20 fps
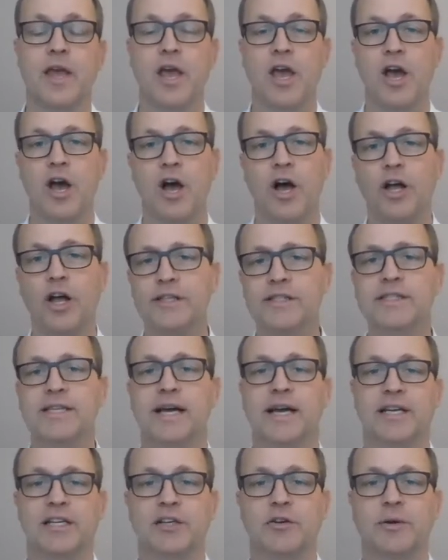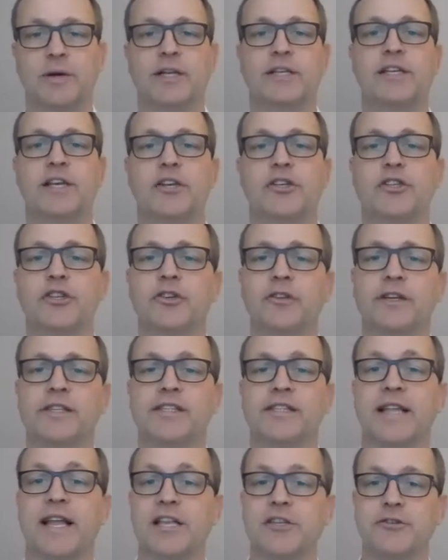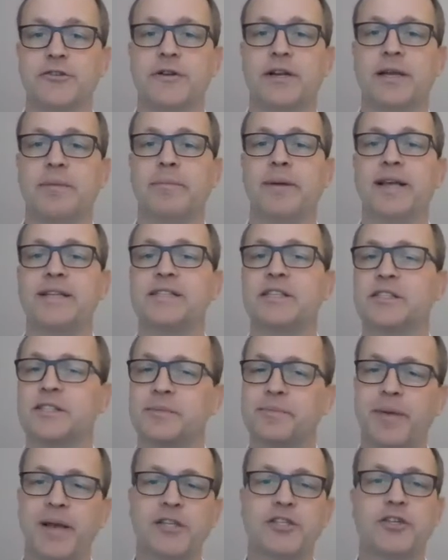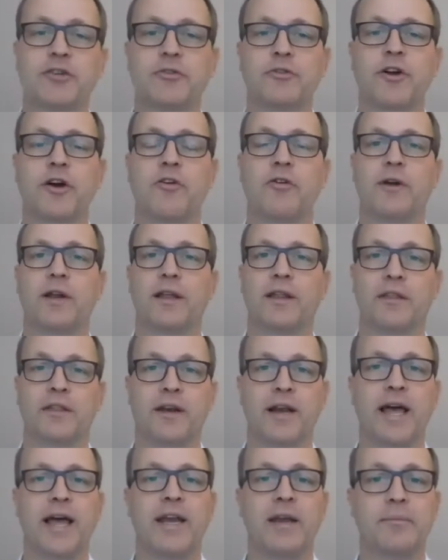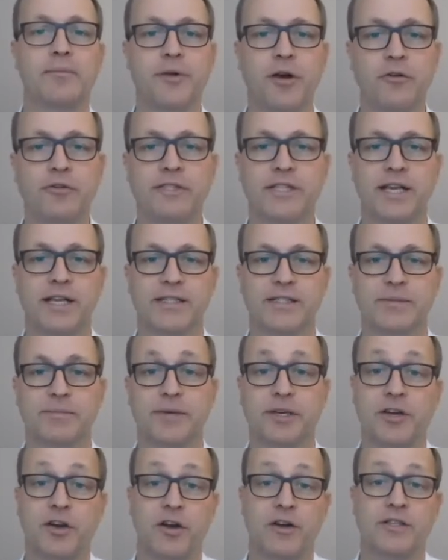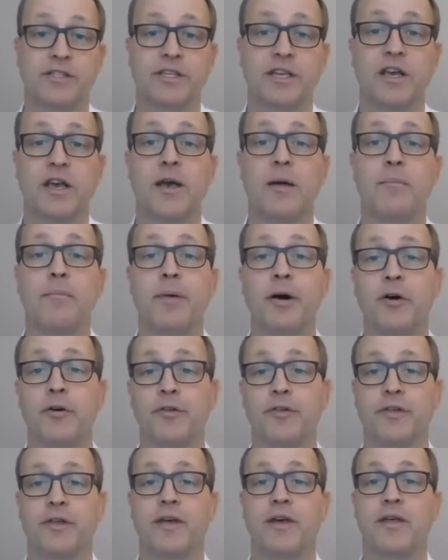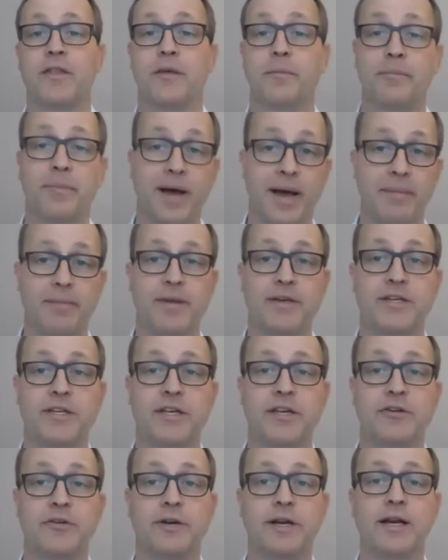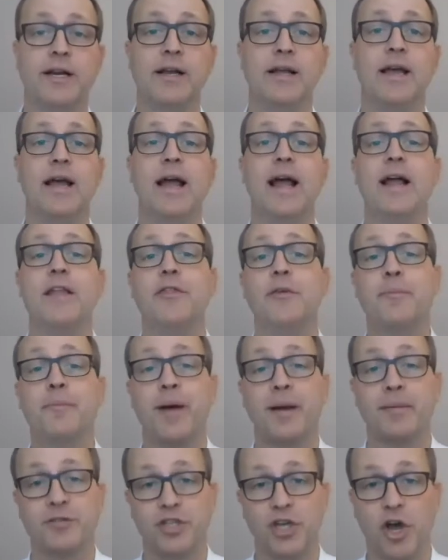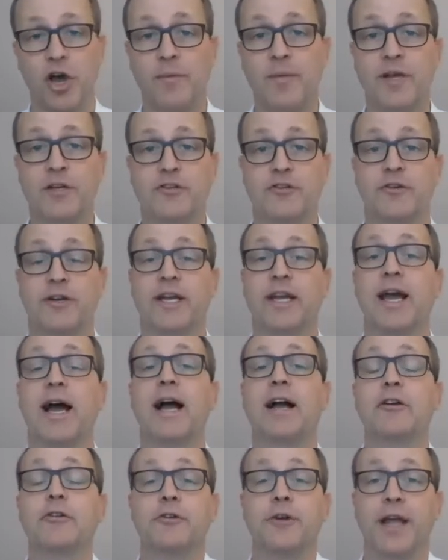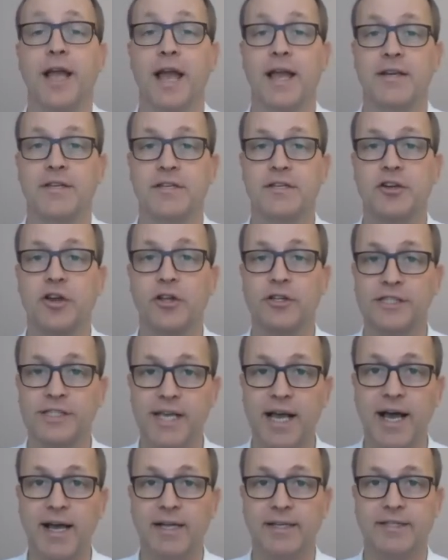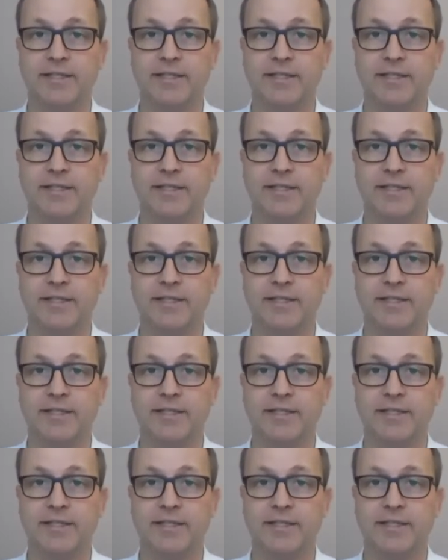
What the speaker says: On-site quality assurance naturally plays a special role in the liner process because both the pipe material and the pipe geometry are created on site.